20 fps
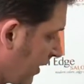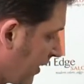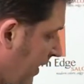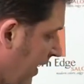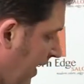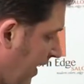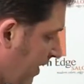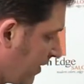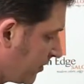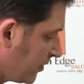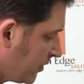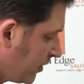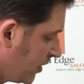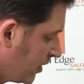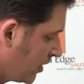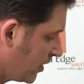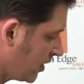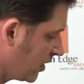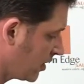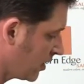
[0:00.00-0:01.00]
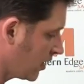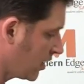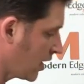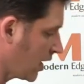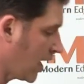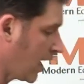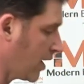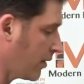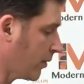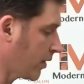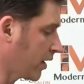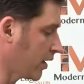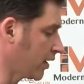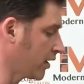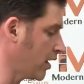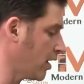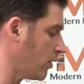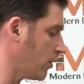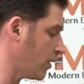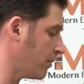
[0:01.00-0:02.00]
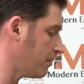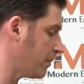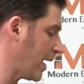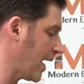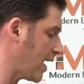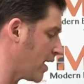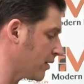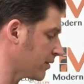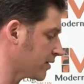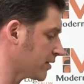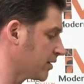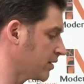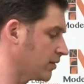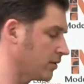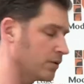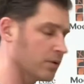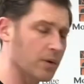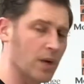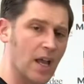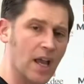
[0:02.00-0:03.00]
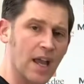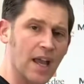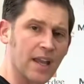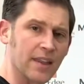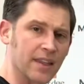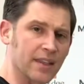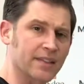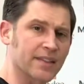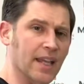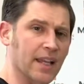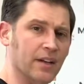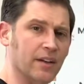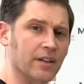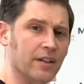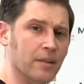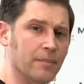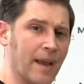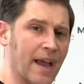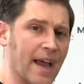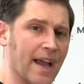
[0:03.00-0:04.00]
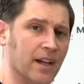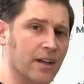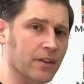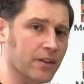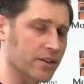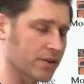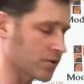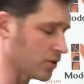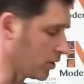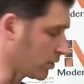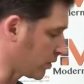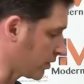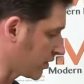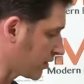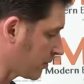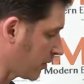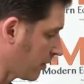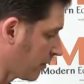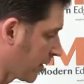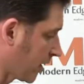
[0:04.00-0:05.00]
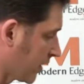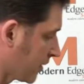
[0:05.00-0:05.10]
down, and we're going to go about to the center of the back or the shoulders where we're going to